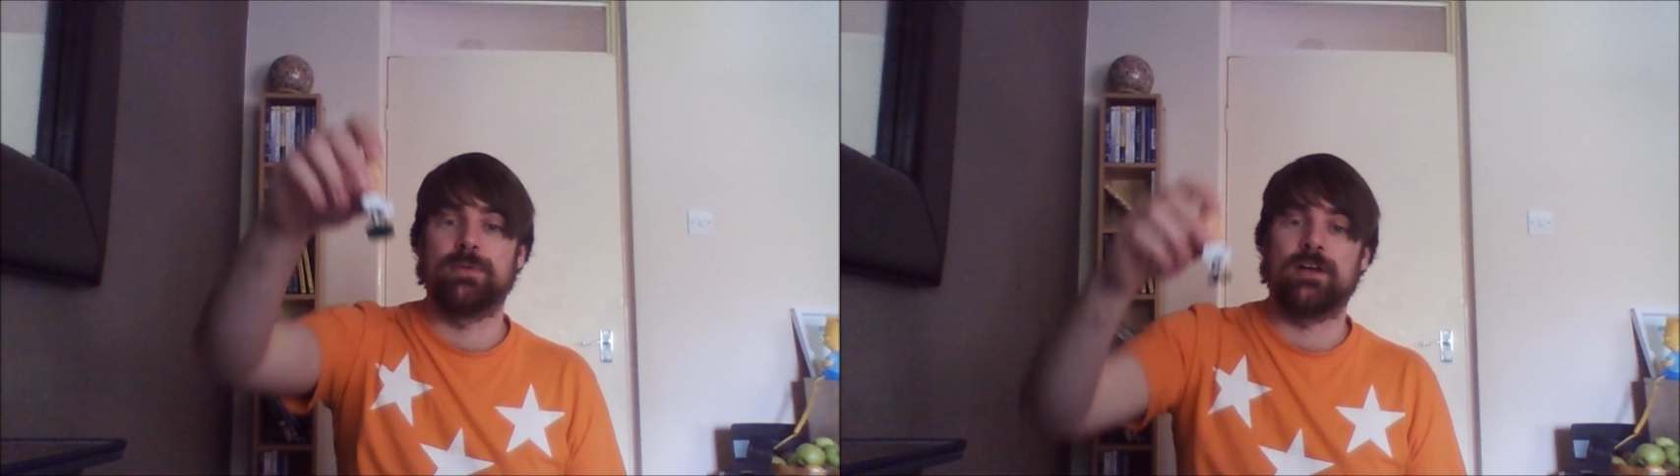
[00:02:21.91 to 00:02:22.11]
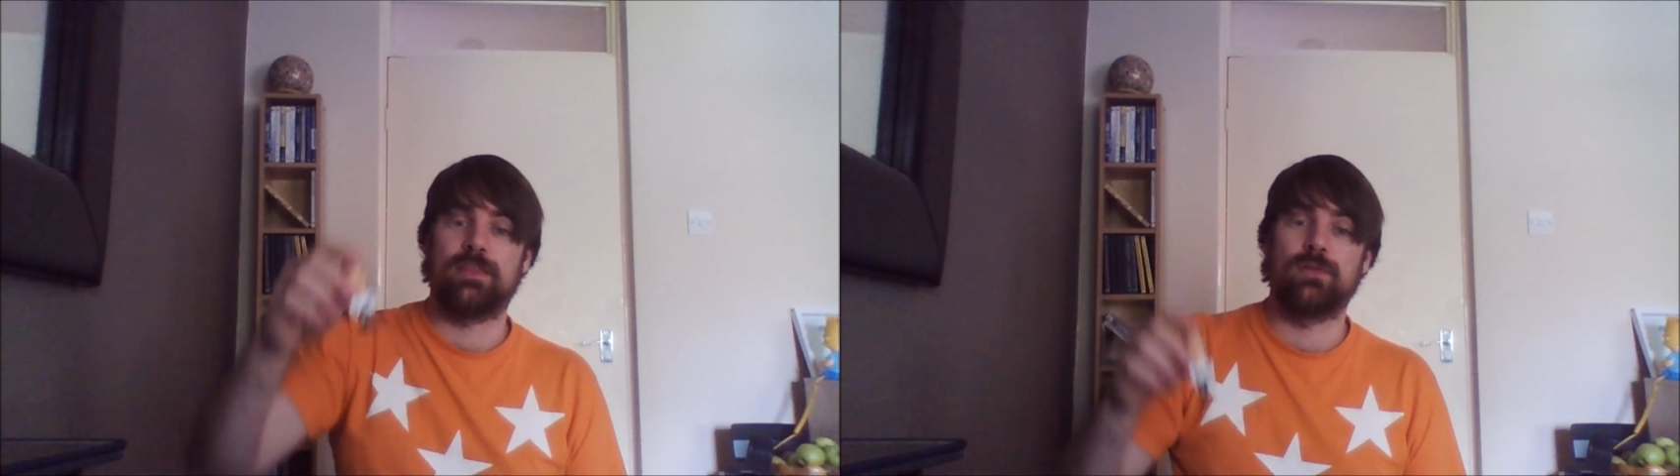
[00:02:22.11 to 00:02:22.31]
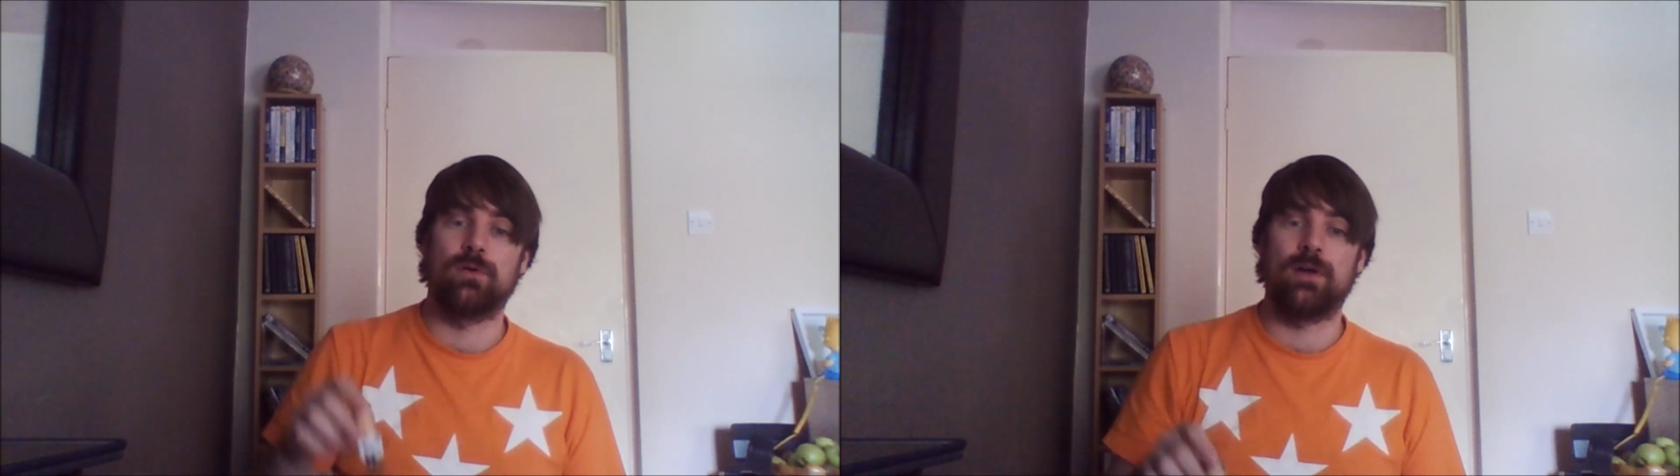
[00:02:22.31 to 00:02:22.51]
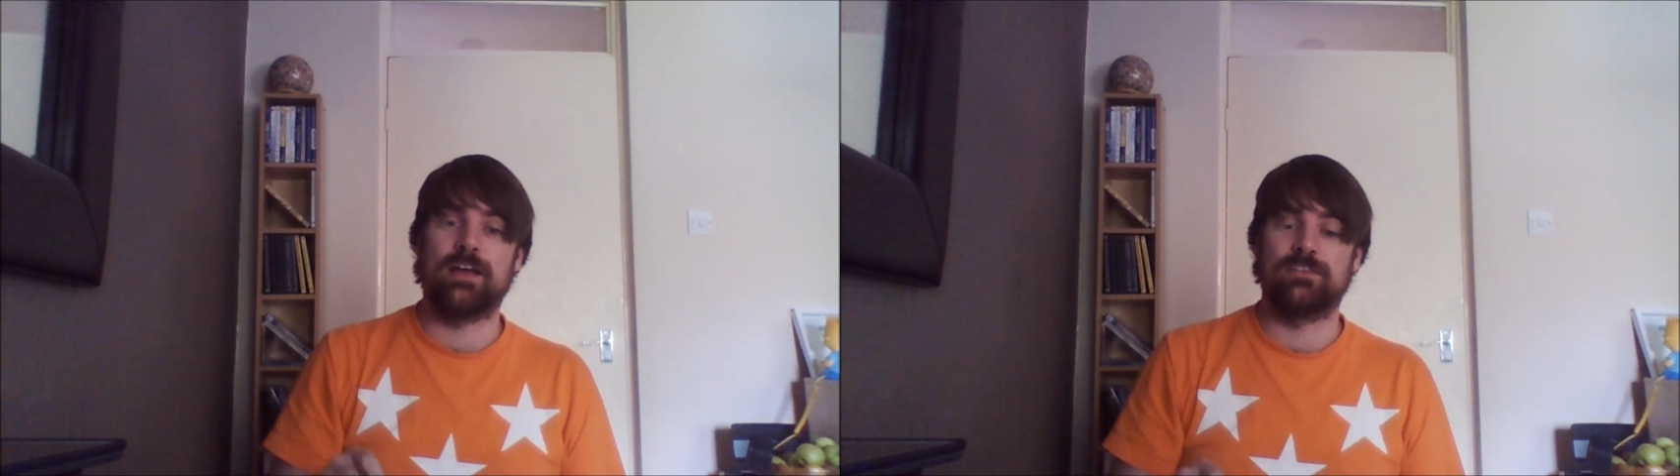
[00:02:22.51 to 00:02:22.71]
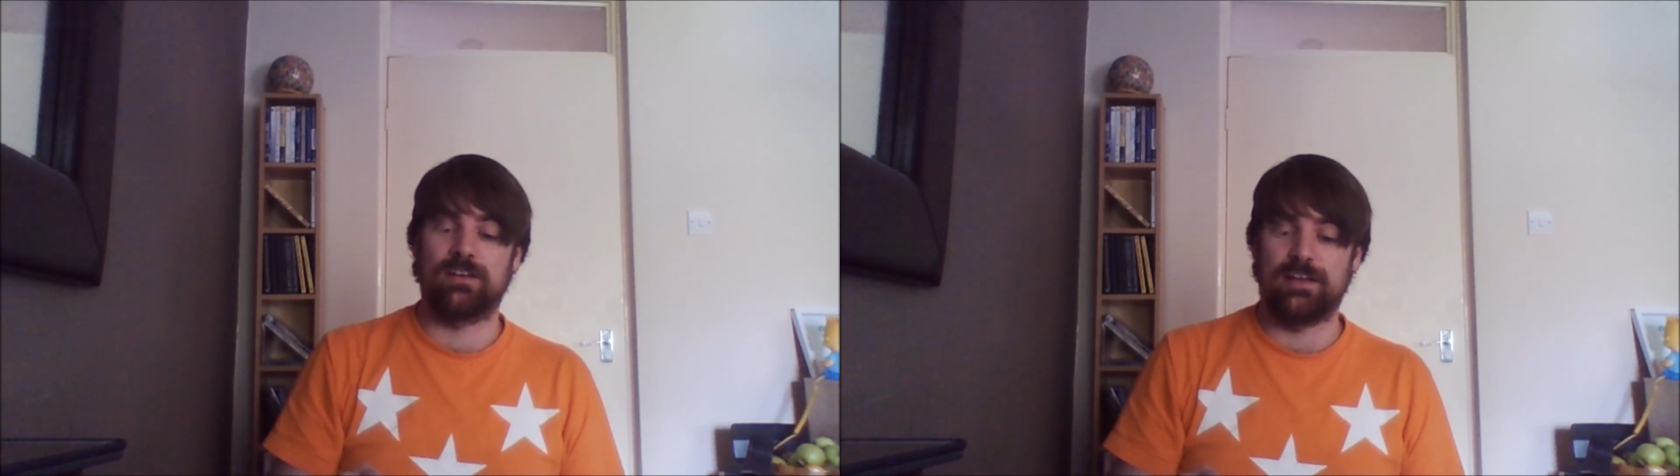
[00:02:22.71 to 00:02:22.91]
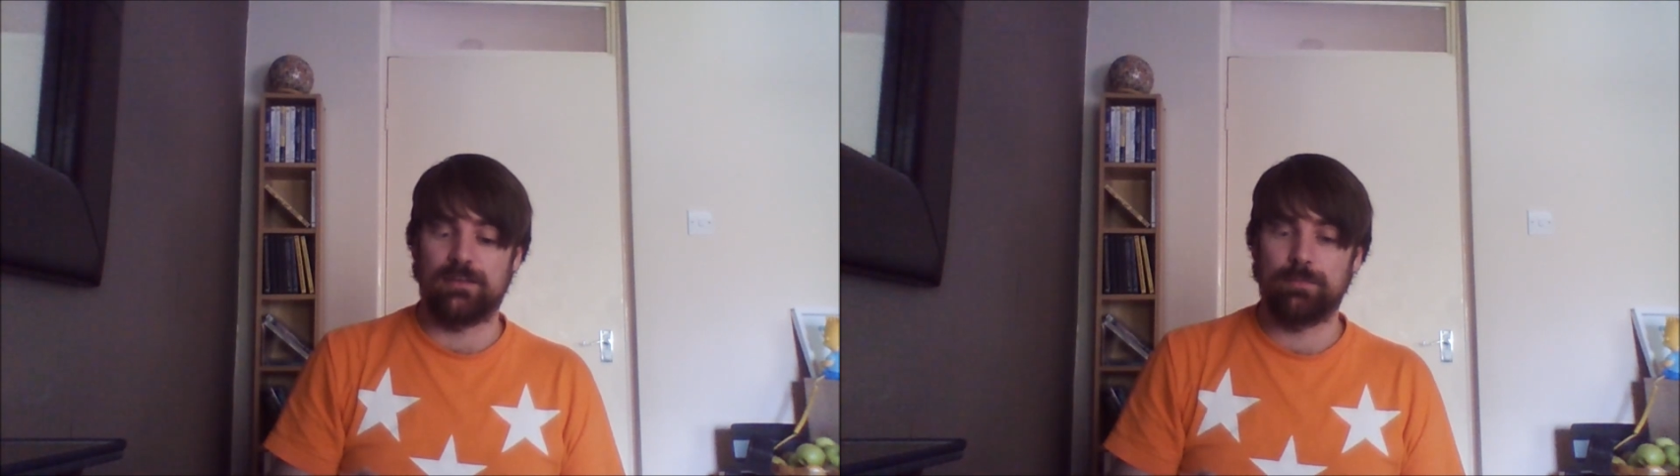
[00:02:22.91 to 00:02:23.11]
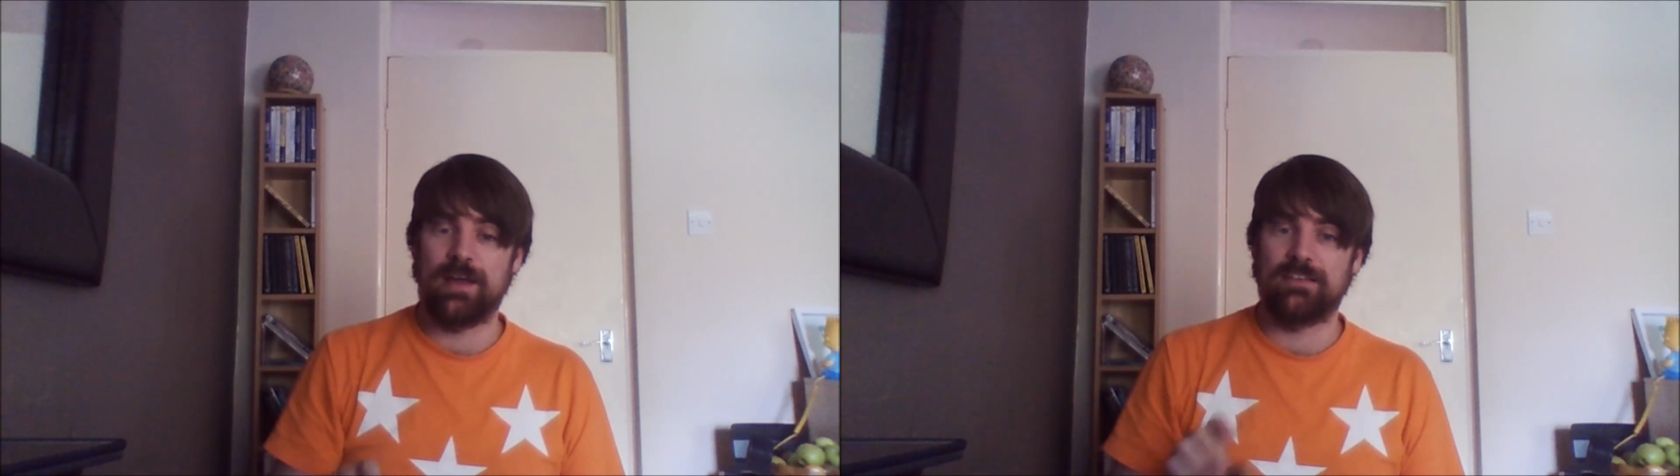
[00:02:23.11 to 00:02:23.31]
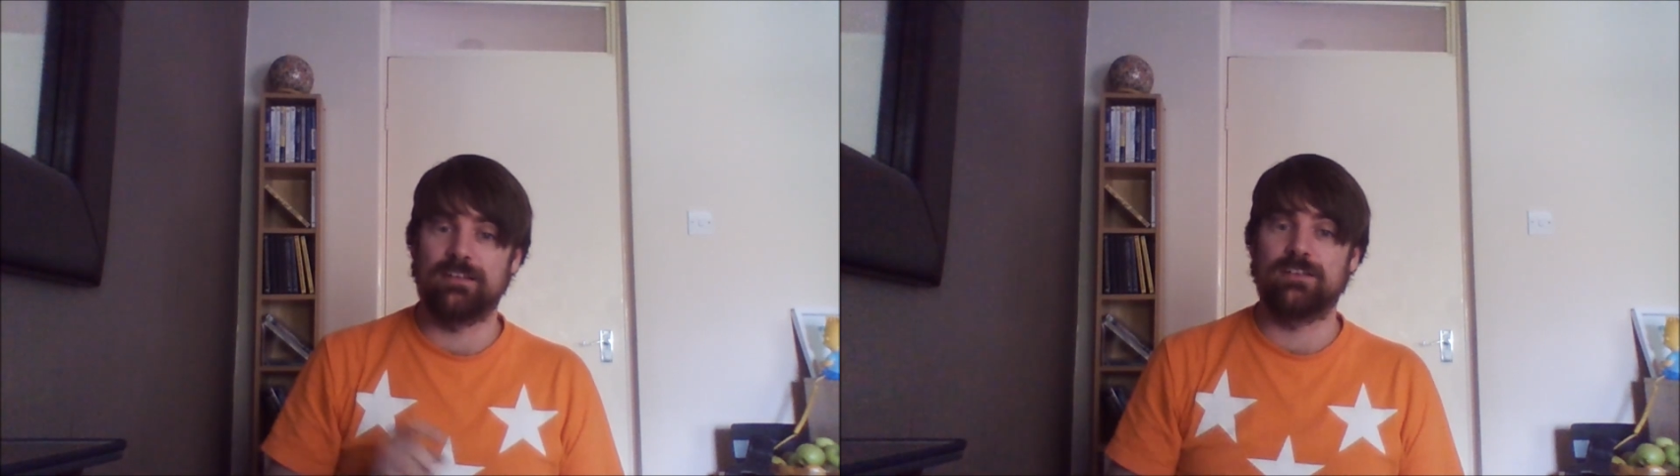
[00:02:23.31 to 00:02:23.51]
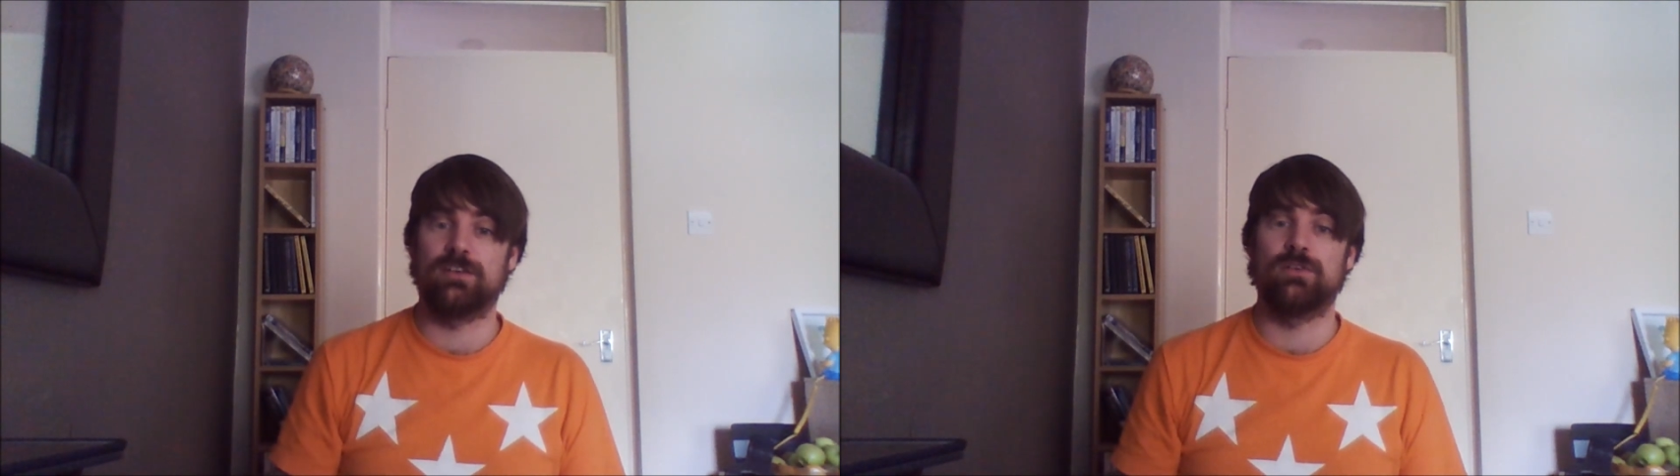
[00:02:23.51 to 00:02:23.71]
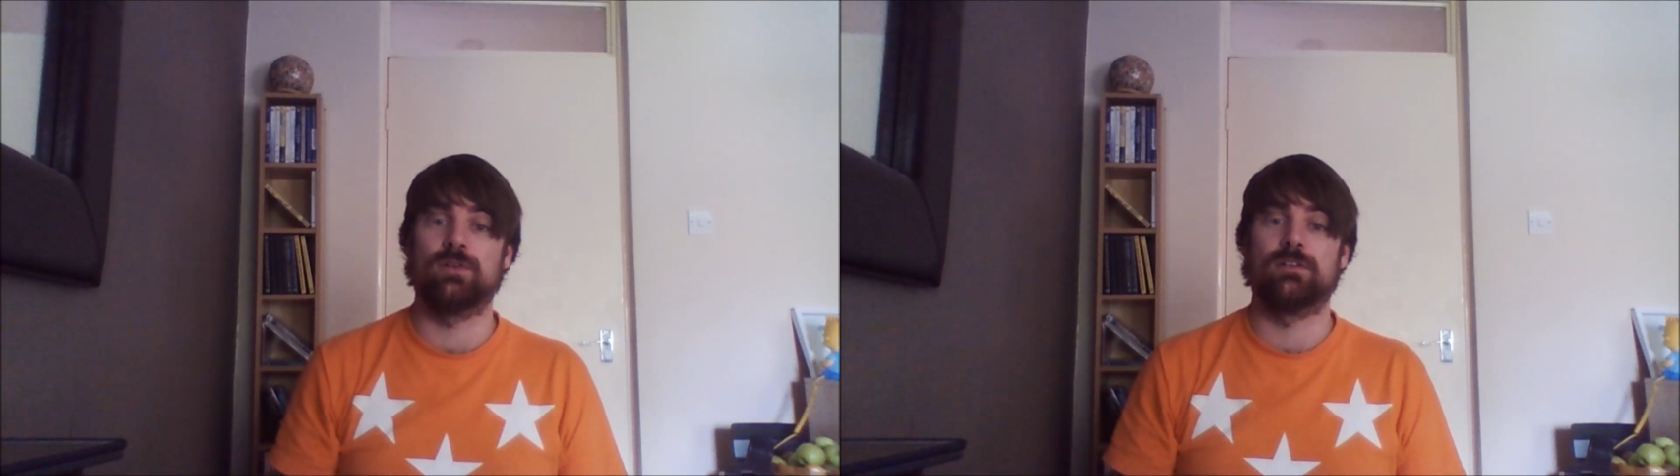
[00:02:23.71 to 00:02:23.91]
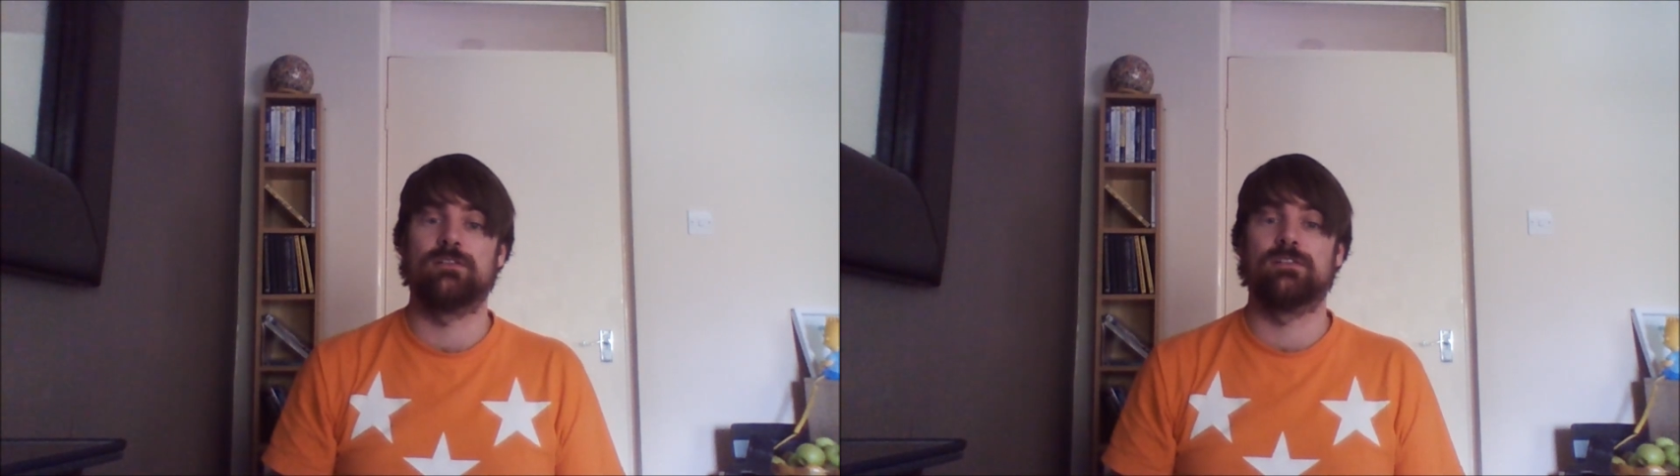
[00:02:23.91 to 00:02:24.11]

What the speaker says: but I thought actually it's better to